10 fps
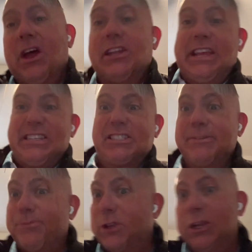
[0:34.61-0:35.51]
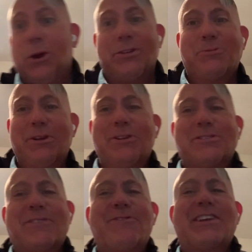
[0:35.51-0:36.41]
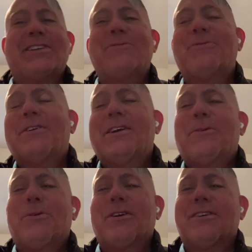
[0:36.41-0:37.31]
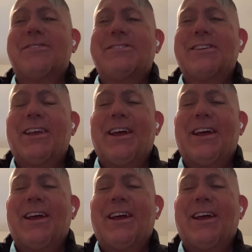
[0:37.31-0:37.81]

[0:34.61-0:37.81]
unless, you know, it's one of those convicting words,